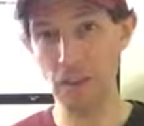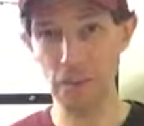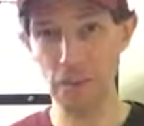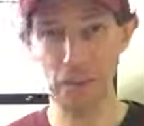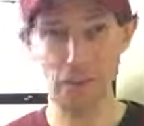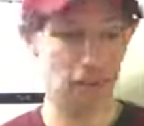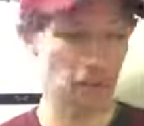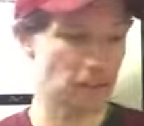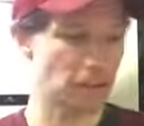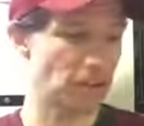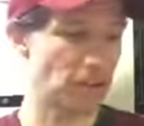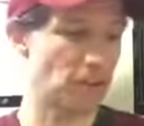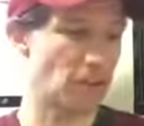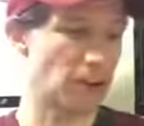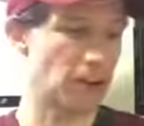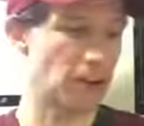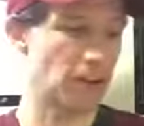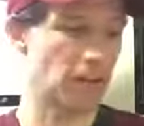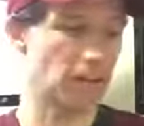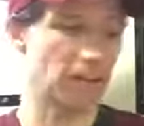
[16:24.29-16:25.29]
because you're only
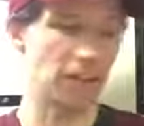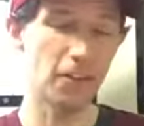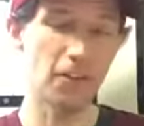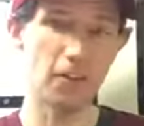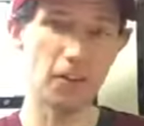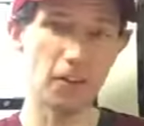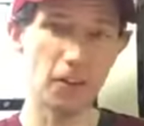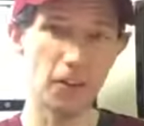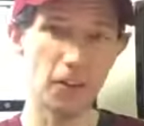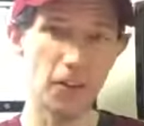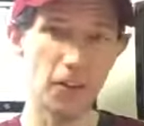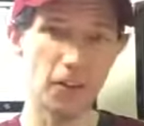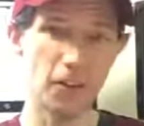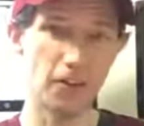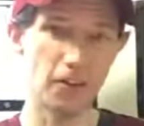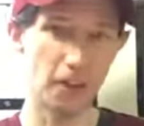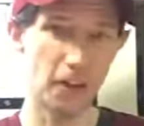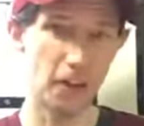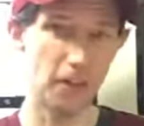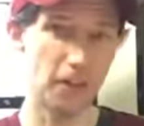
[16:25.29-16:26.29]
talking little
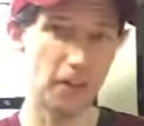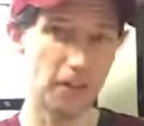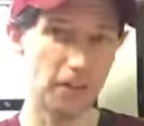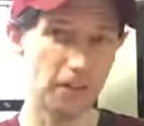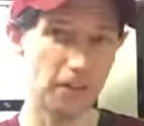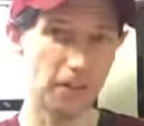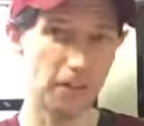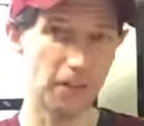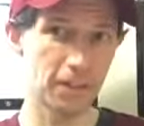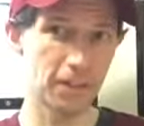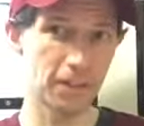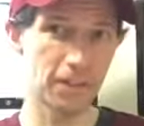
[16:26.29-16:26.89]
chunks of